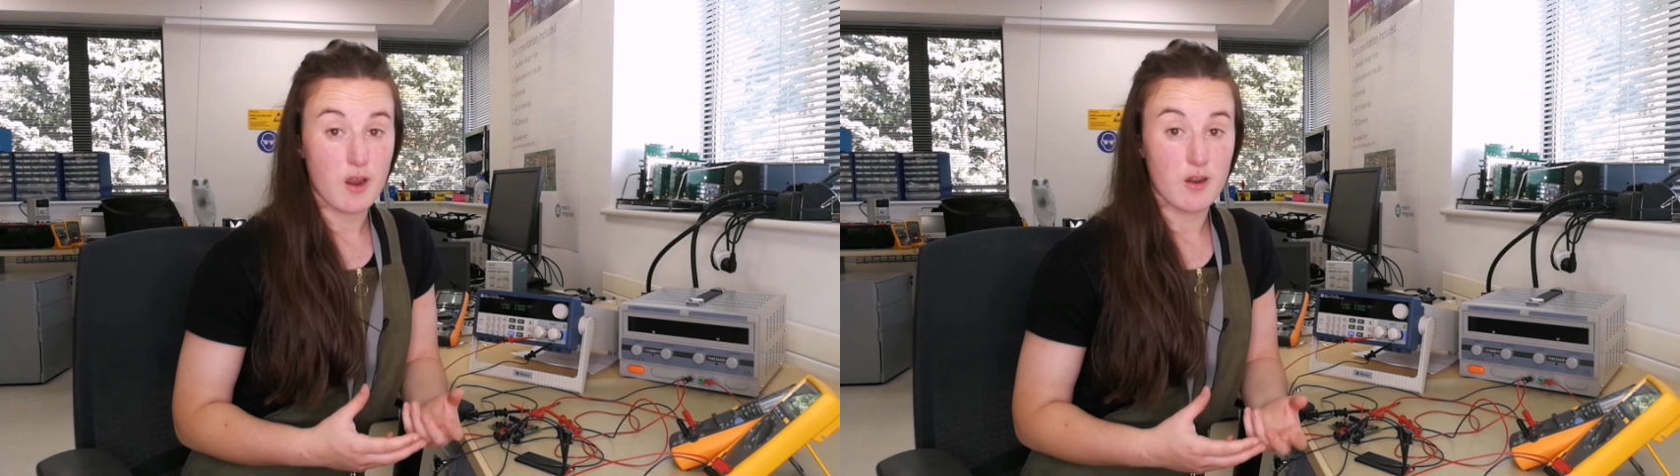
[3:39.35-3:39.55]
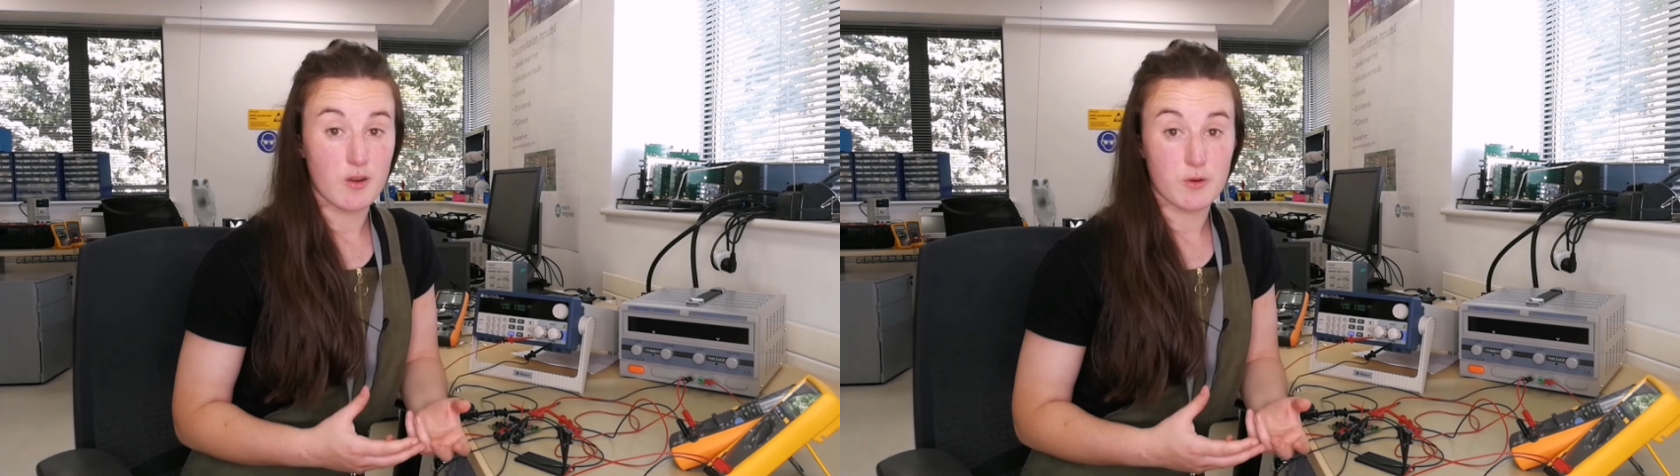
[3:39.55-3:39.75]

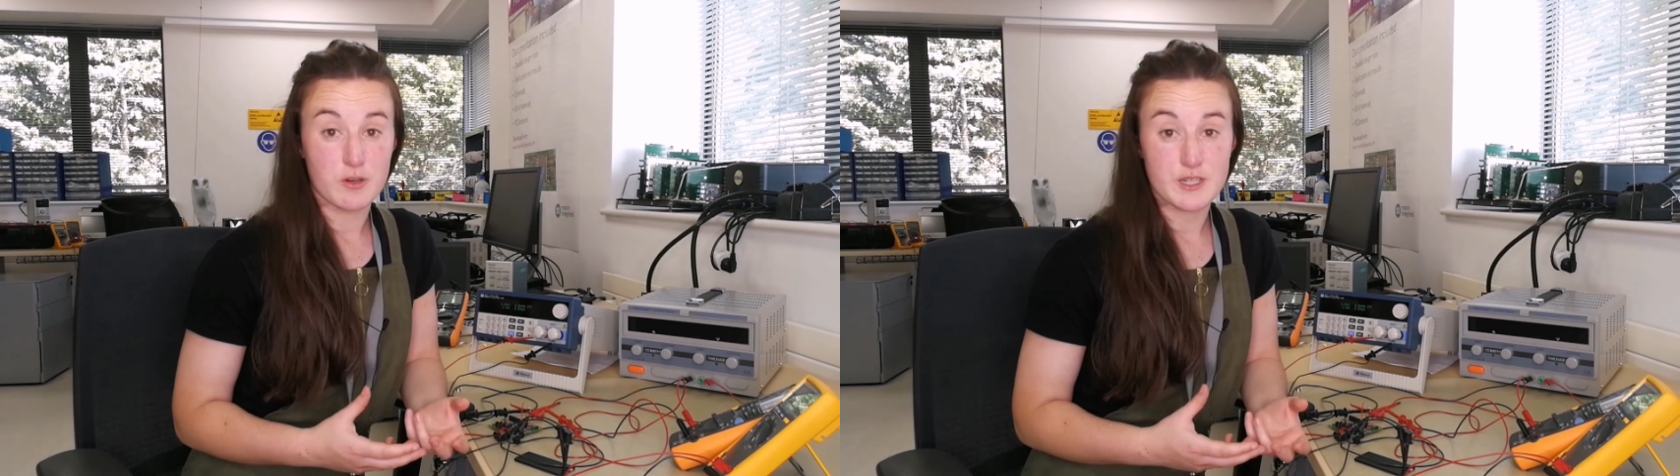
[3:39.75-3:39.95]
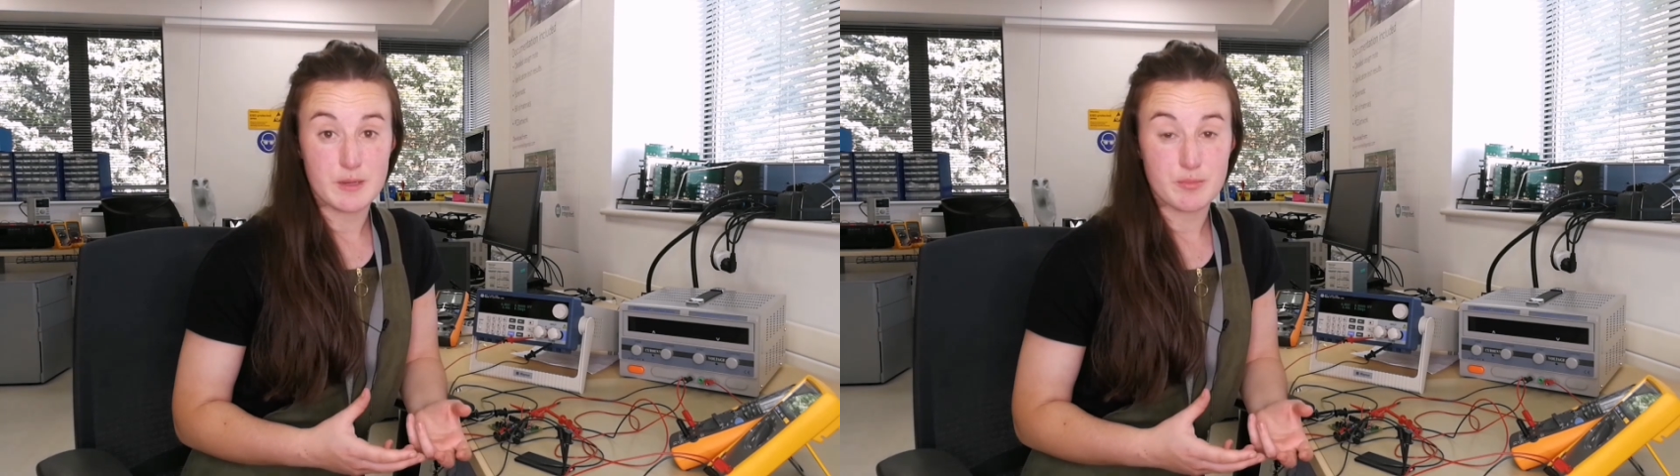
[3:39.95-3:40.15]
or lower
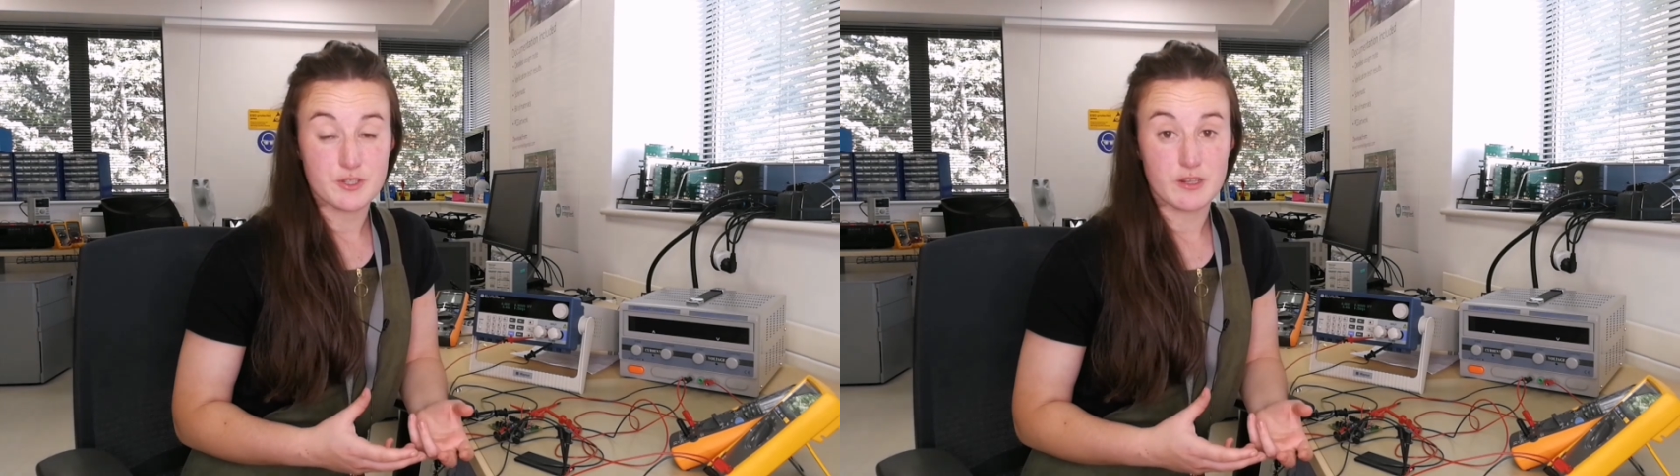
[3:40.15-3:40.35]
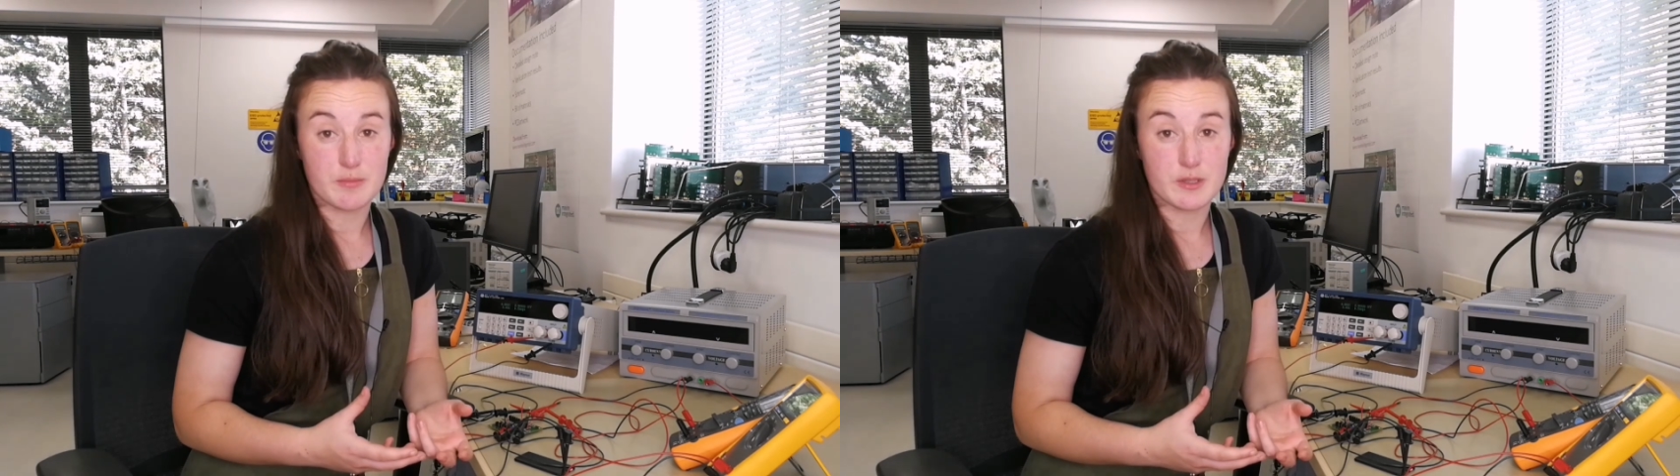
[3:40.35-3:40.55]

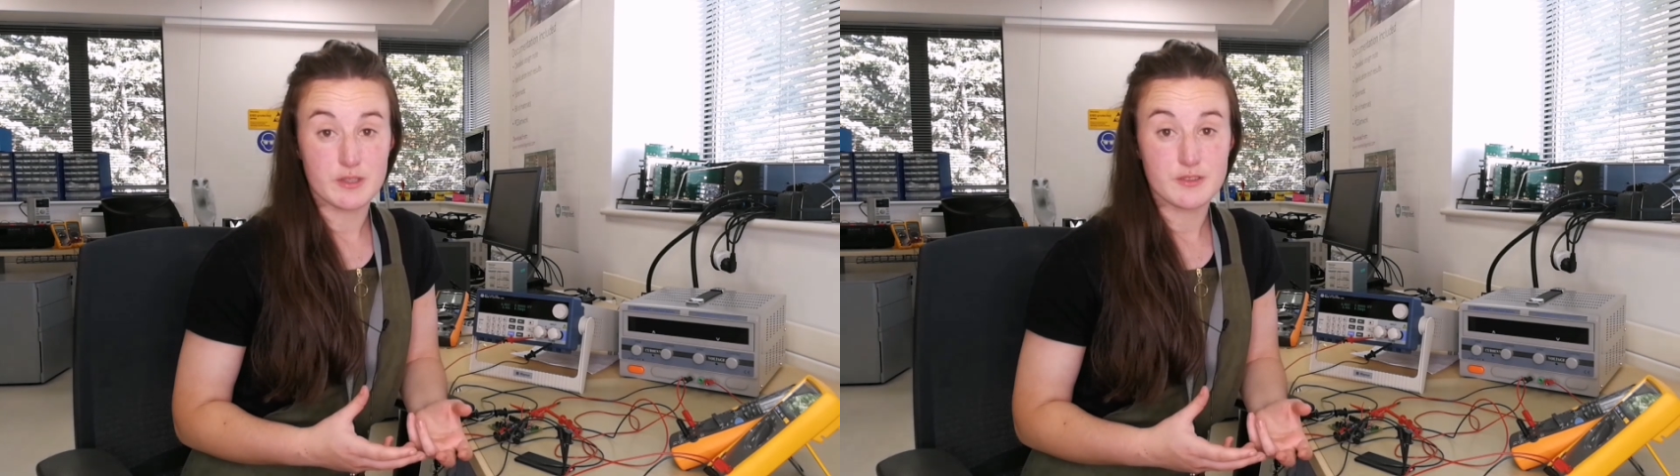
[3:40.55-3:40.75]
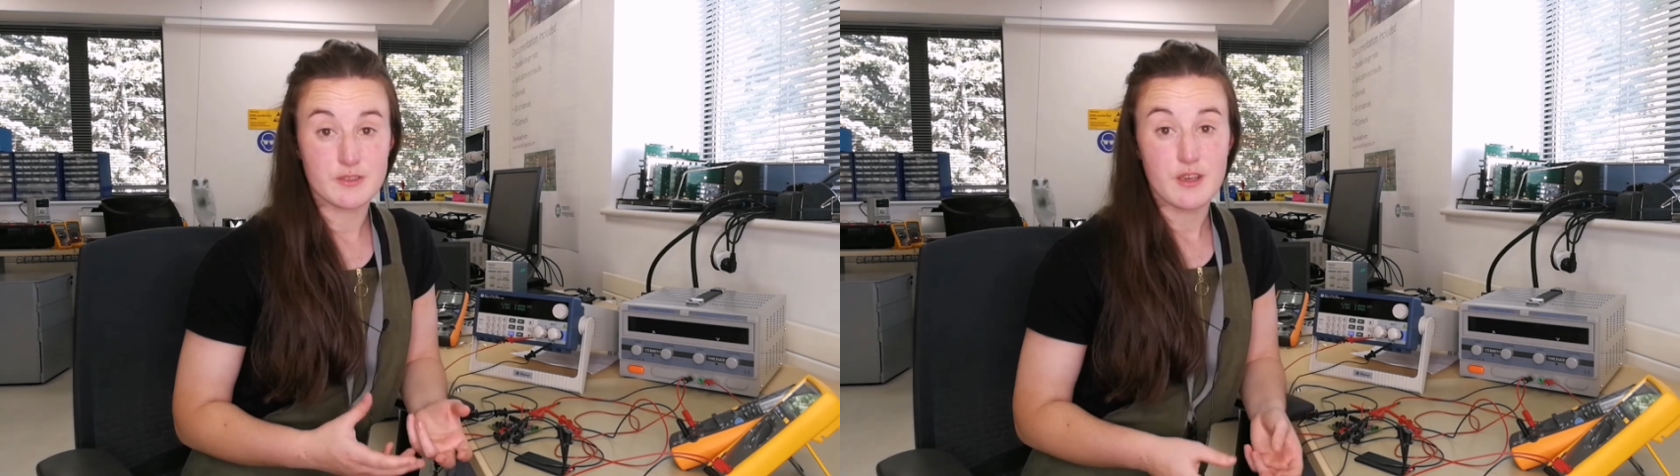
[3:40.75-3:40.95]
temperature limits,